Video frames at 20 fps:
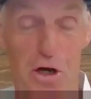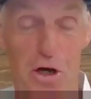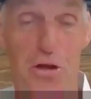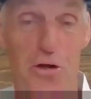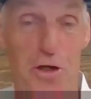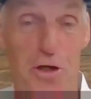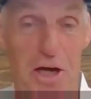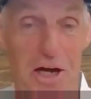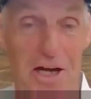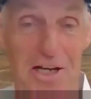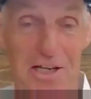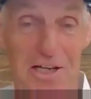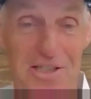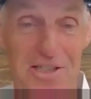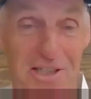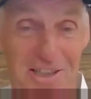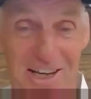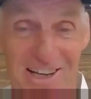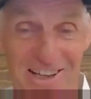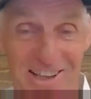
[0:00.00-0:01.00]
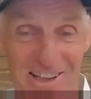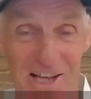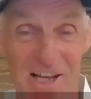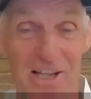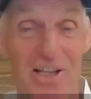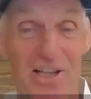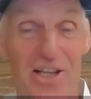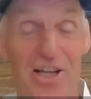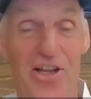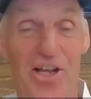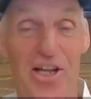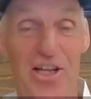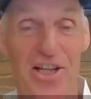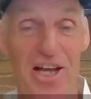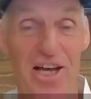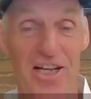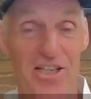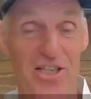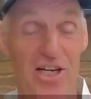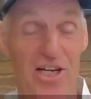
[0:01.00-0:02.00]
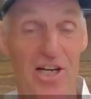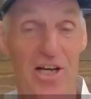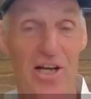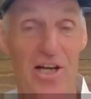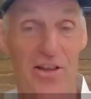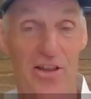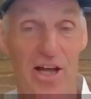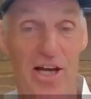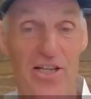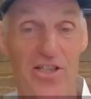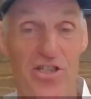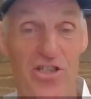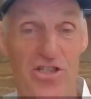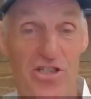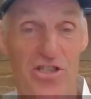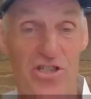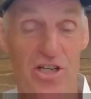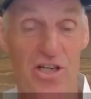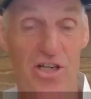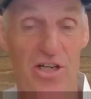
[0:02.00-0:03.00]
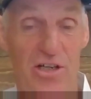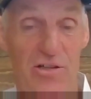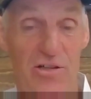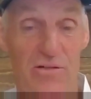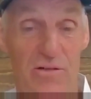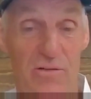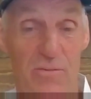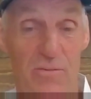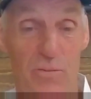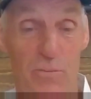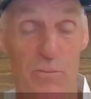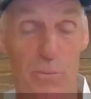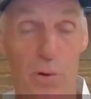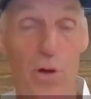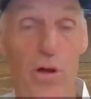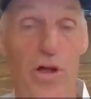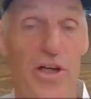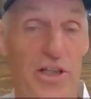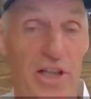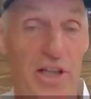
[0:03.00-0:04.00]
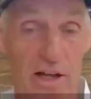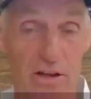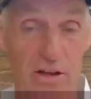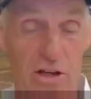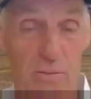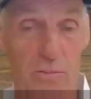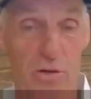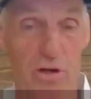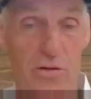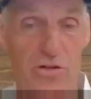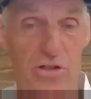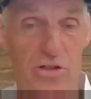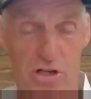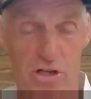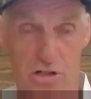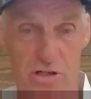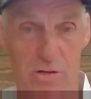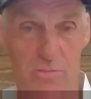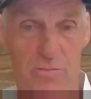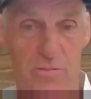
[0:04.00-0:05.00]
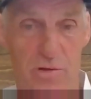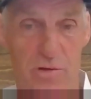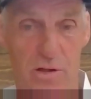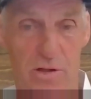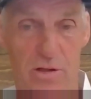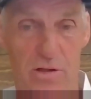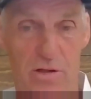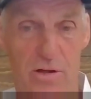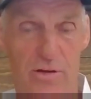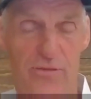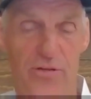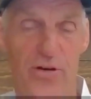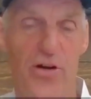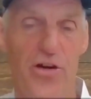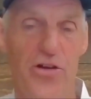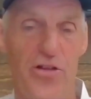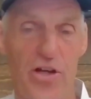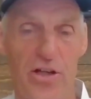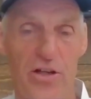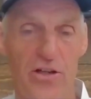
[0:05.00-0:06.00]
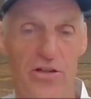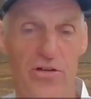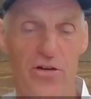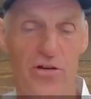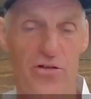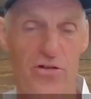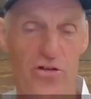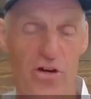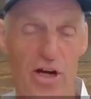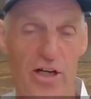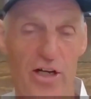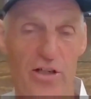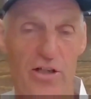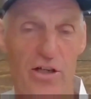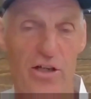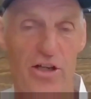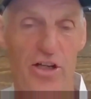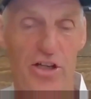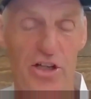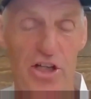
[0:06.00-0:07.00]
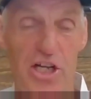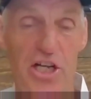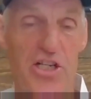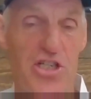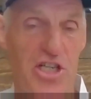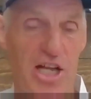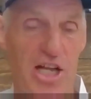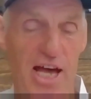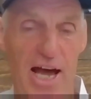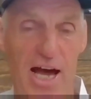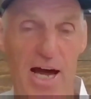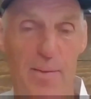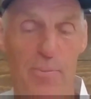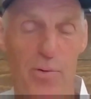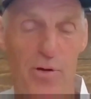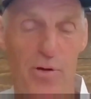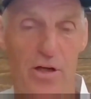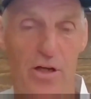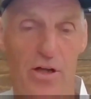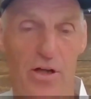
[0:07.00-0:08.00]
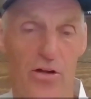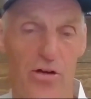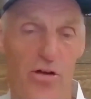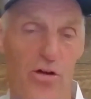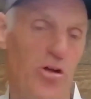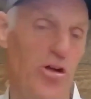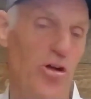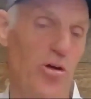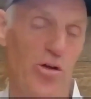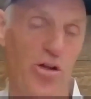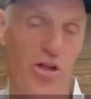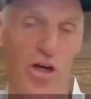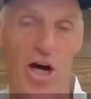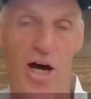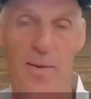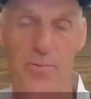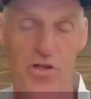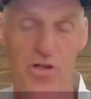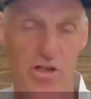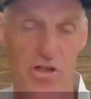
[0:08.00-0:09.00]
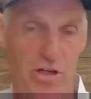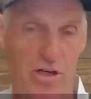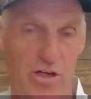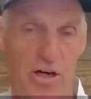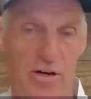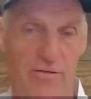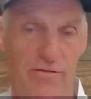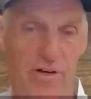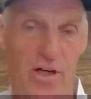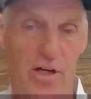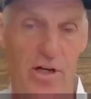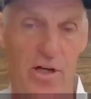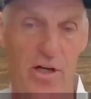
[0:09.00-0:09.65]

other guys, then that's pulling down the immune system. The right. Very thing that they're trying, that needs to happen, they're doing the opposite of.